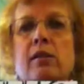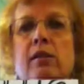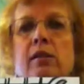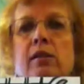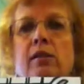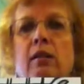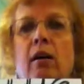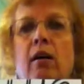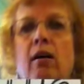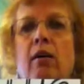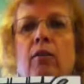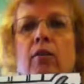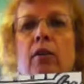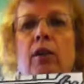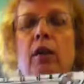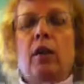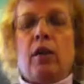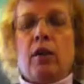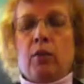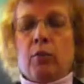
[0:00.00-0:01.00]
as the tile,
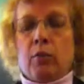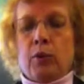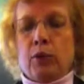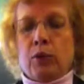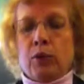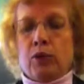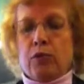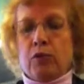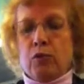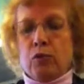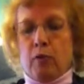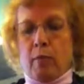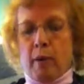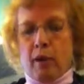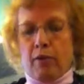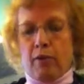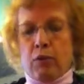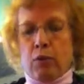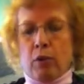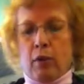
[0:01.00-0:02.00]
which is 4
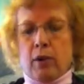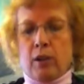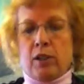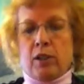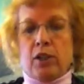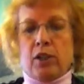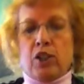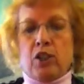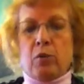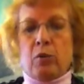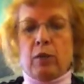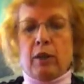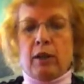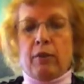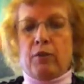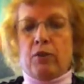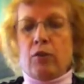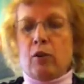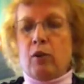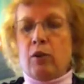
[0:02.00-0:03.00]
by 4 inches. You will
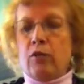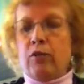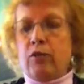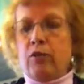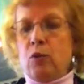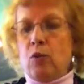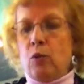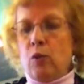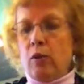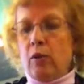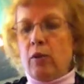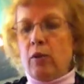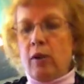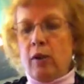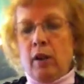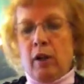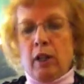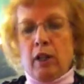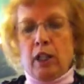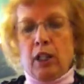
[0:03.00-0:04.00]
have drawn 4.
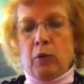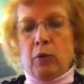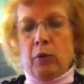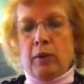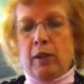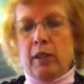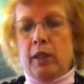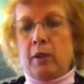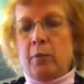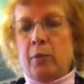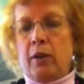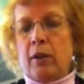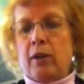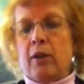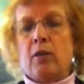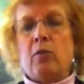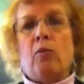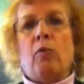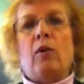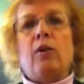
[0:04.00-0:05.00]
You will need to
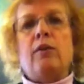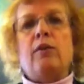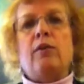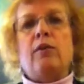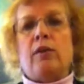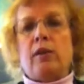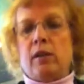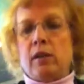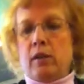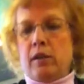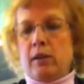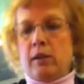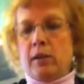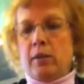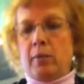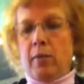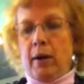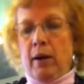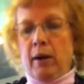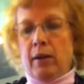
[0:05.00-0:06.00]
pick the one you think is
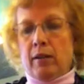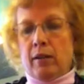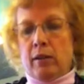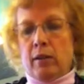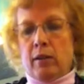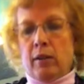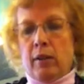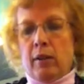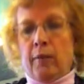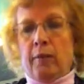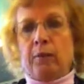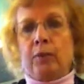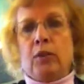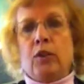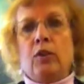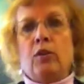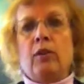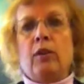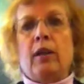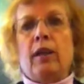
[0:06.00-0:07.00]
the best.
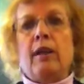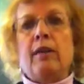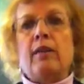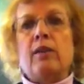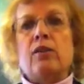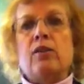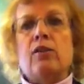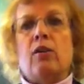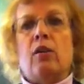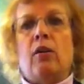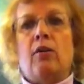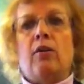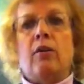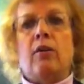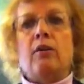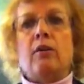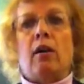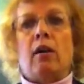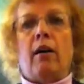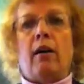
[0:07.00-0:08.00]
You lay this on
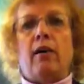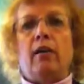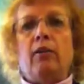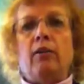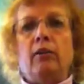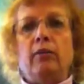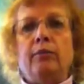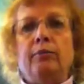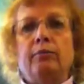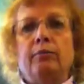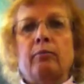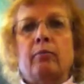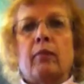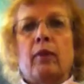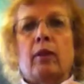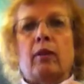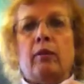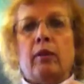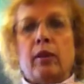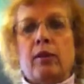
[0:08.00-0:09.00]
the tile,
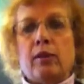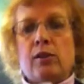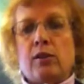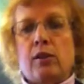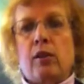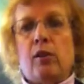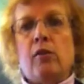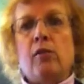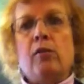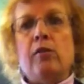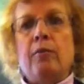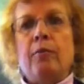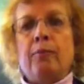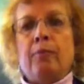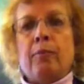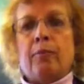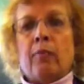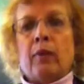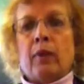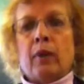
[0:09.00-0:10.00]
like so,
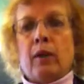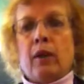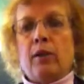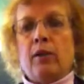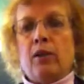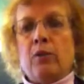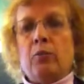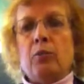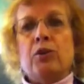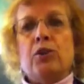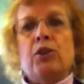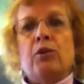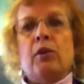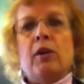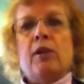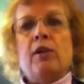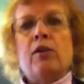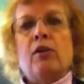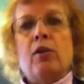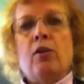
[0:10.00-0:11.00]
and you will
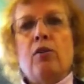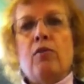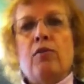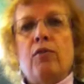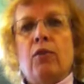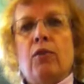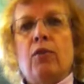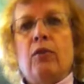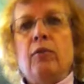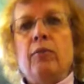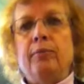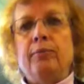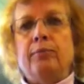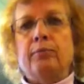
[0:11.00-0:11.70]
trace over